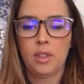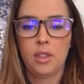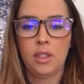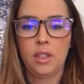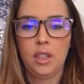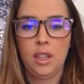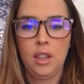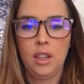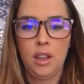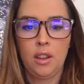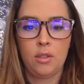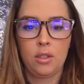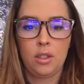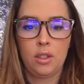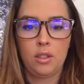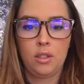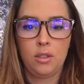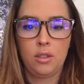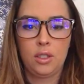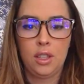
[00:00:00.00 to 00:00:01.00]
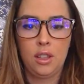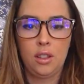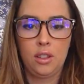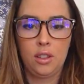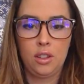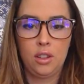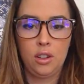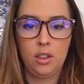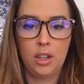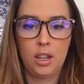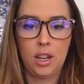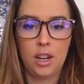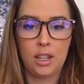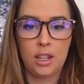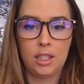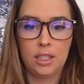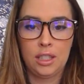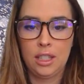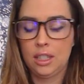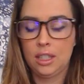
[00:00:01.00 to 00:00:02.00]
see how it's a little cylinder, kind
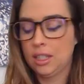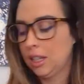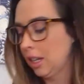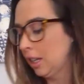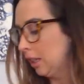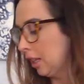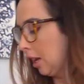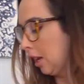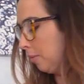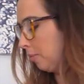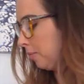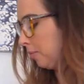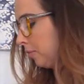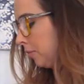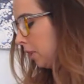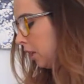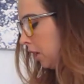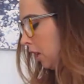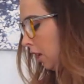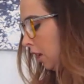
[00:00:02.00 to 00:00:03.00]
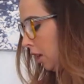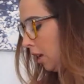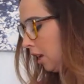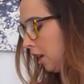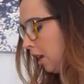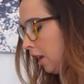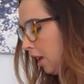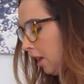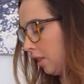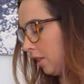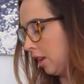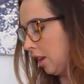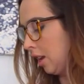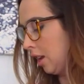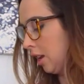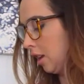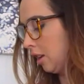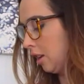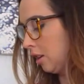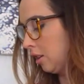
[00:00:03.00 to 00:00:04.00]
of sits like that. And
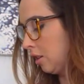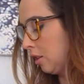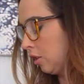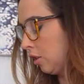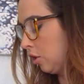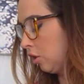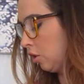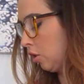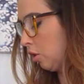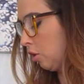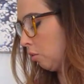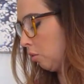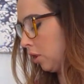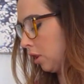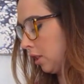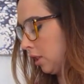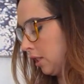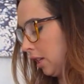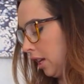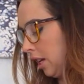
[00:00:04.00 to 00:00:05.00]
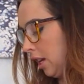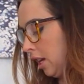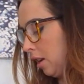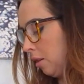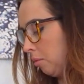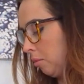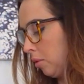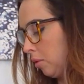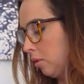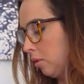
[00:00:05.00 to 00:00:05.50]
then you're gonna wanna tape